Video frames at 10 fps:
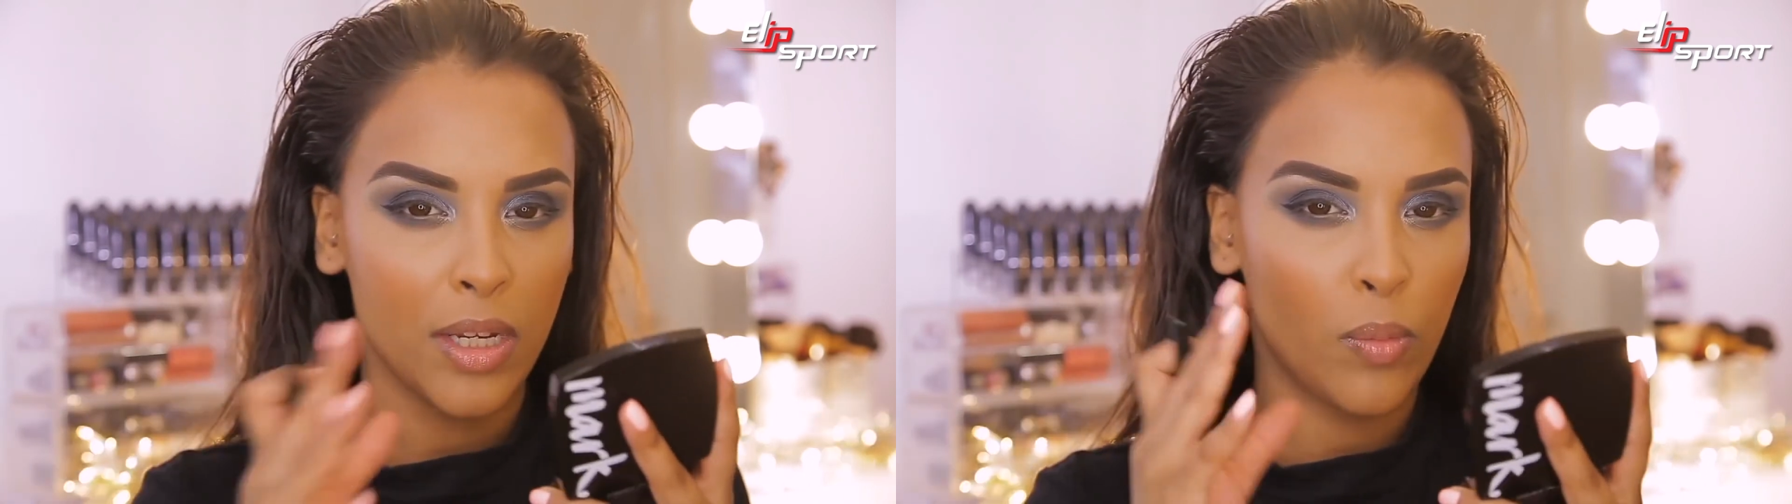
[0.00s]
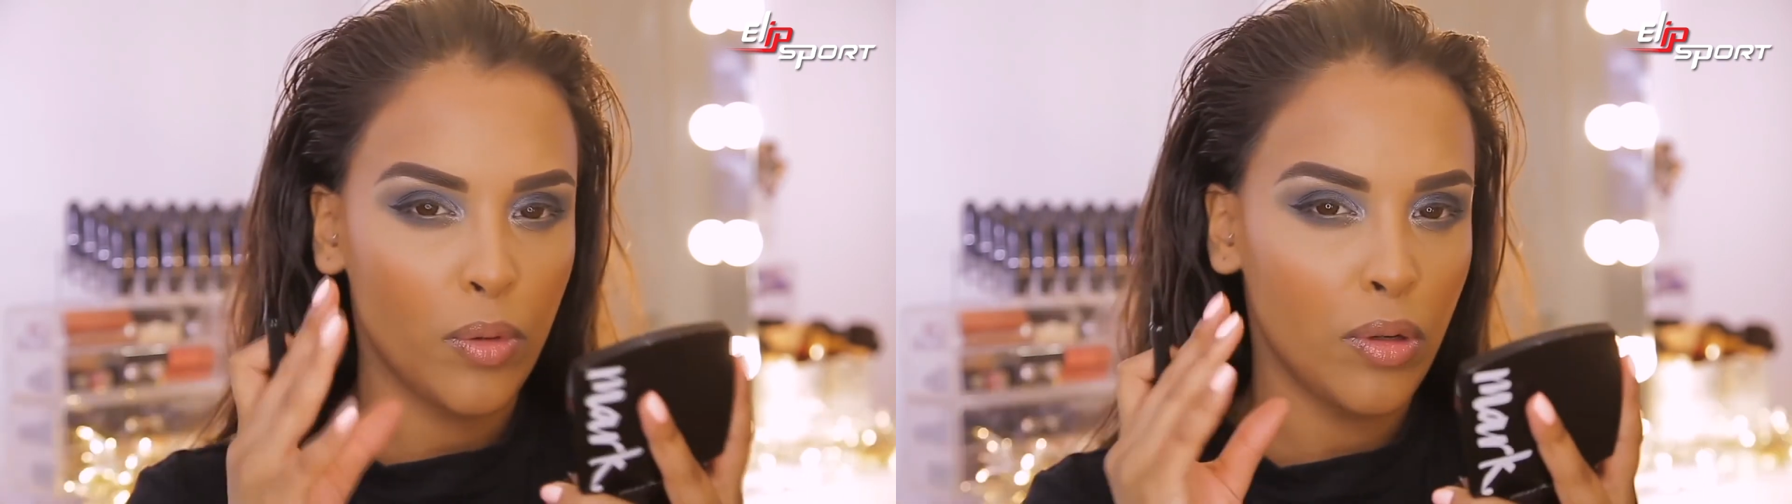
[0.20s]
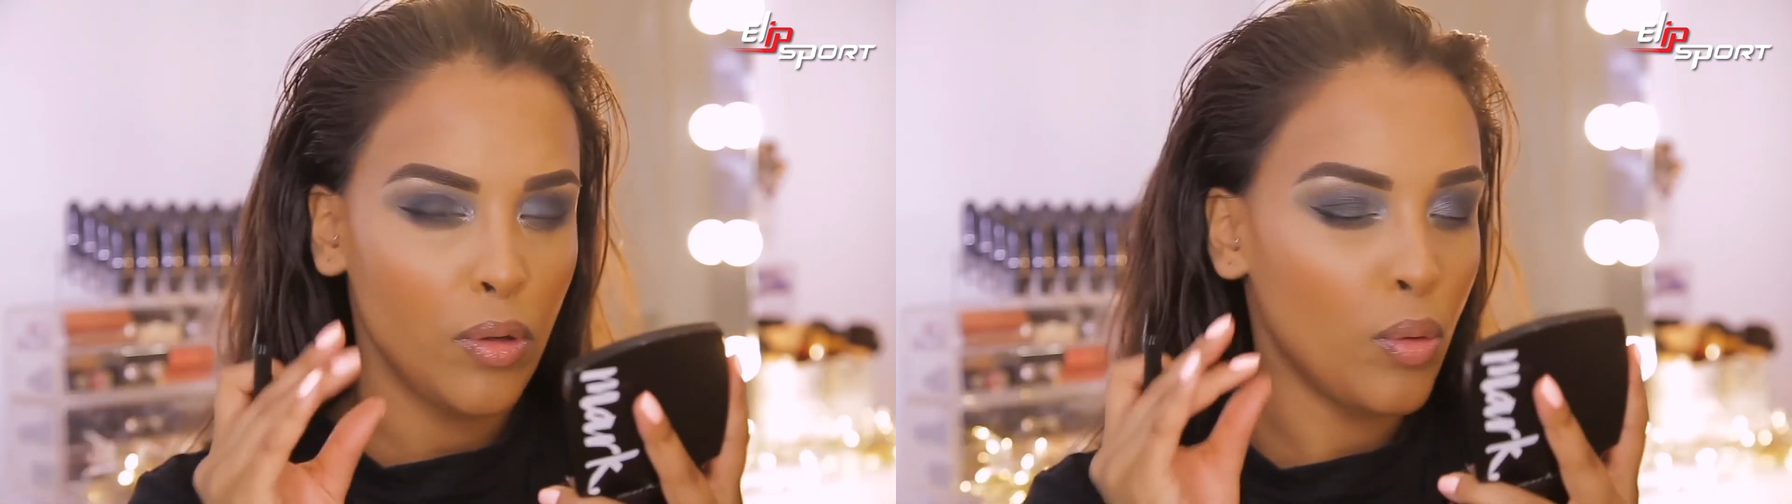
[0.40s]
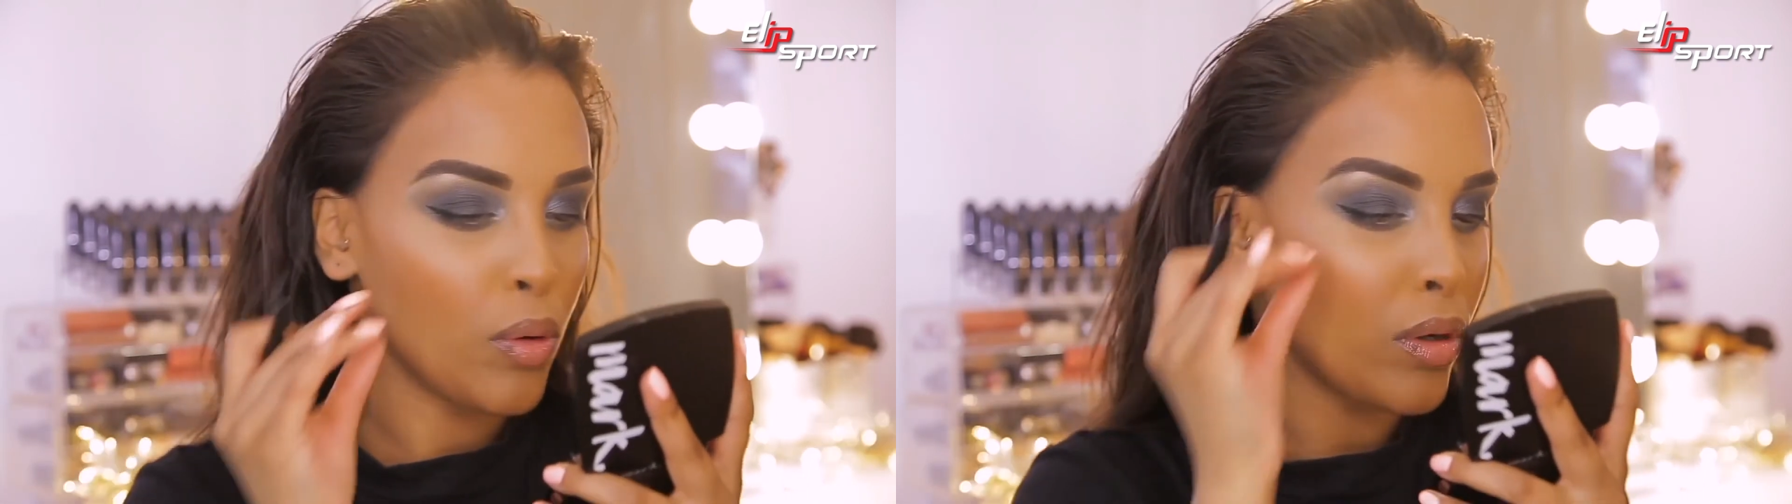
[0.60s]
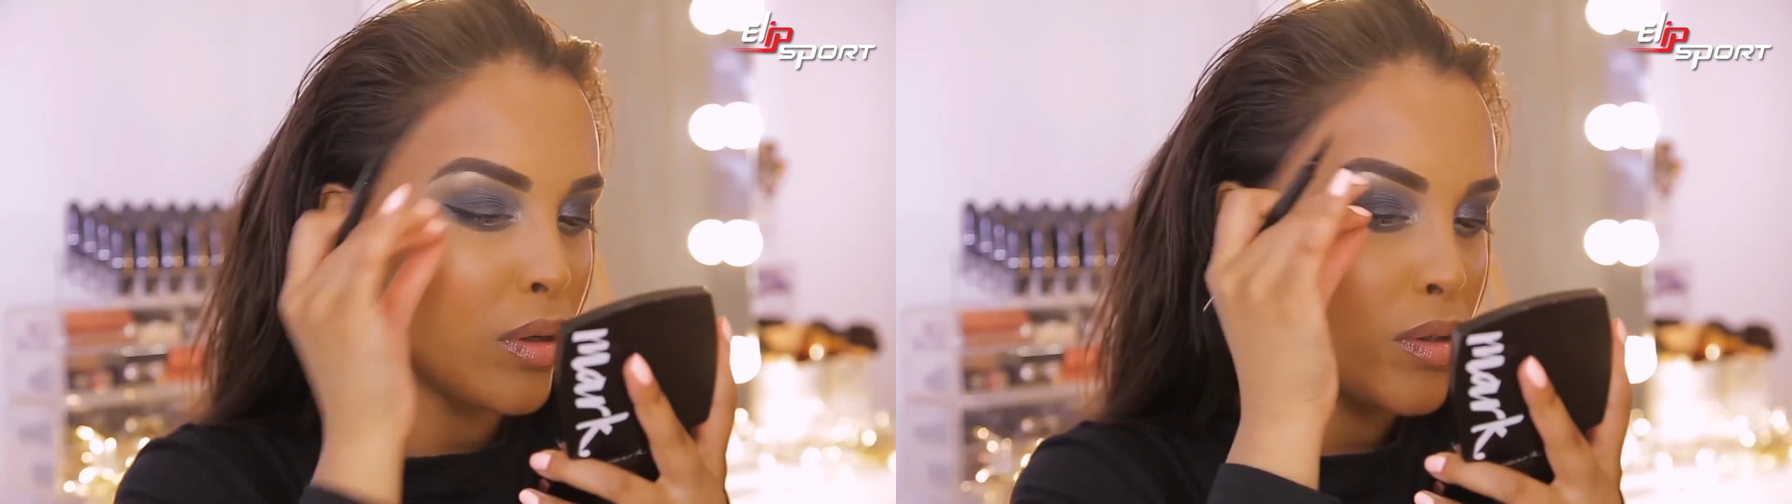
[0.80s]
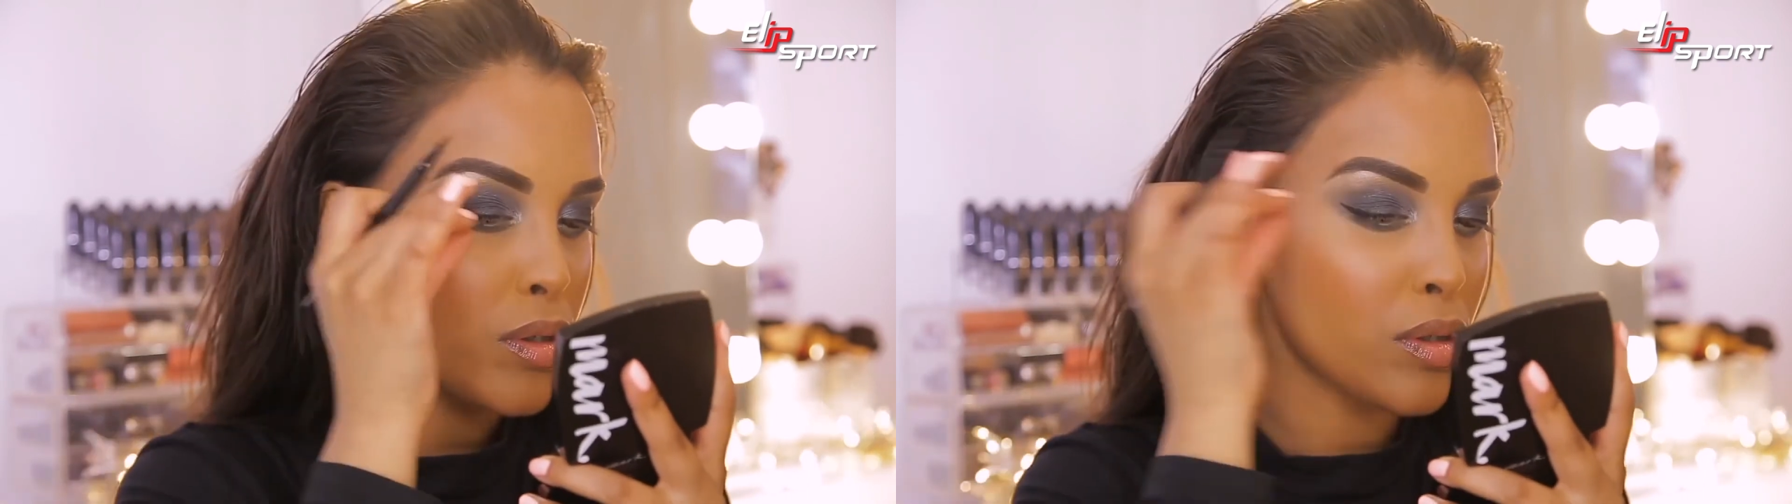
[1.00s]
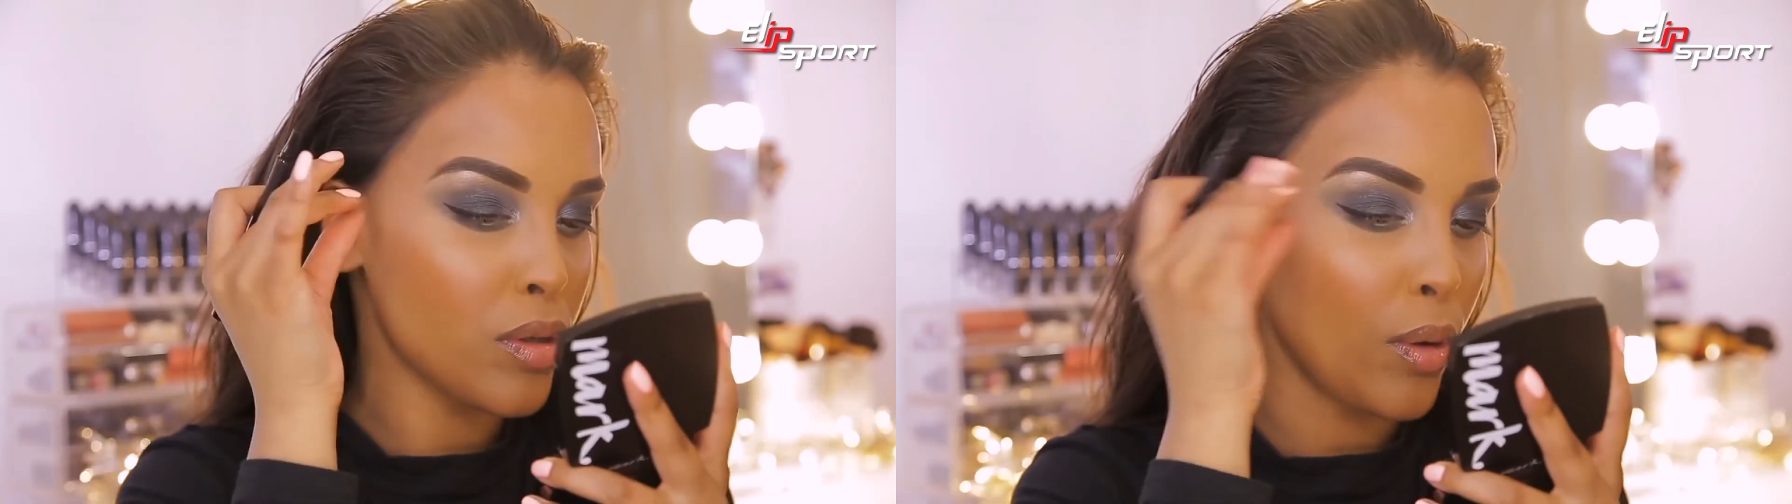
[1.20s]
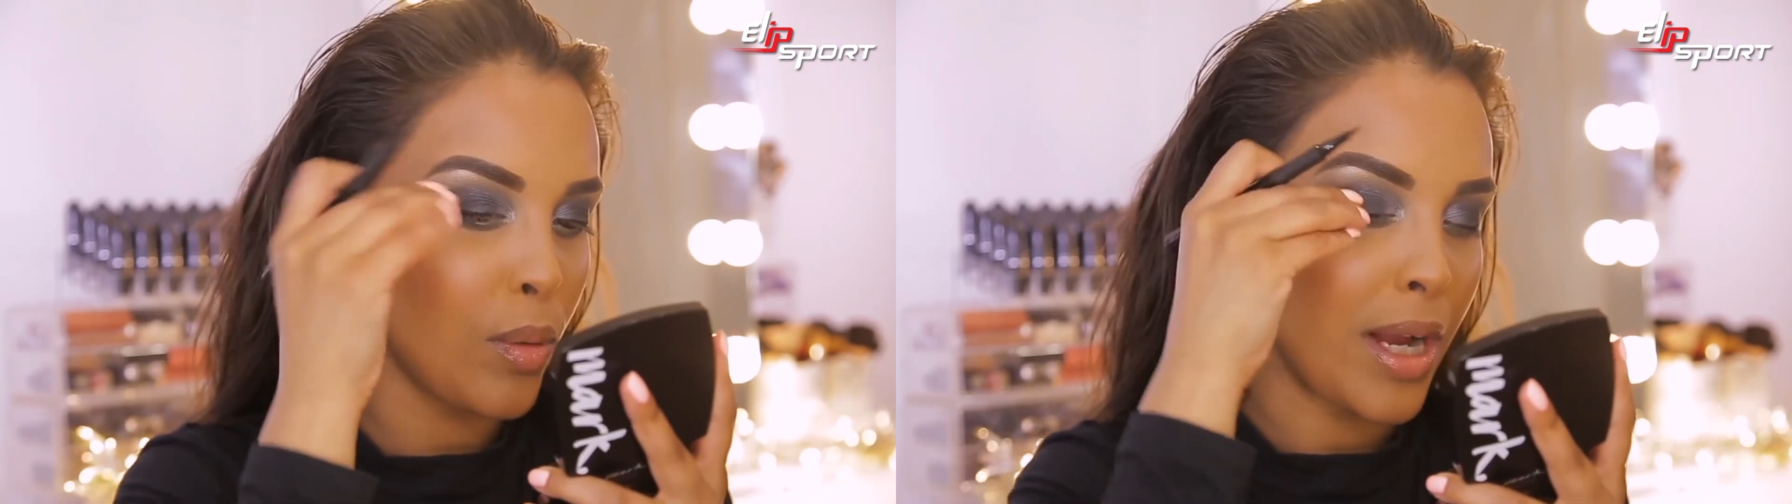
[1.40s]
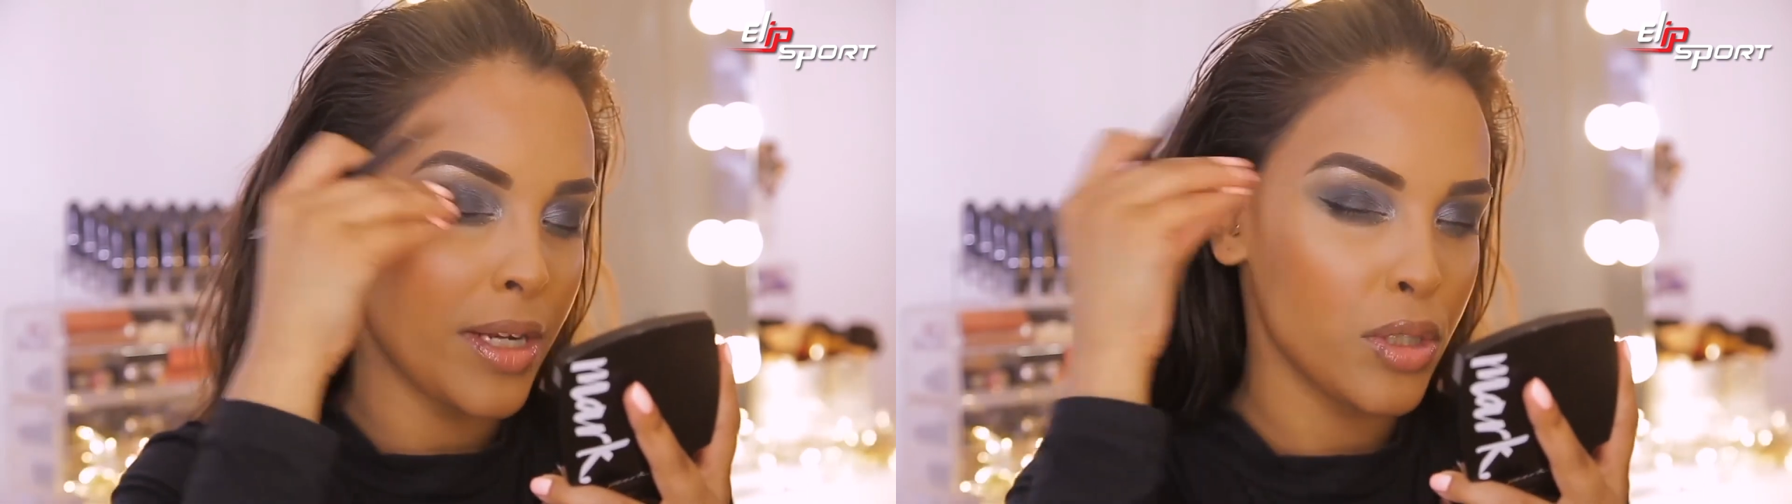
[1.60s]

and it wouldn't look so kind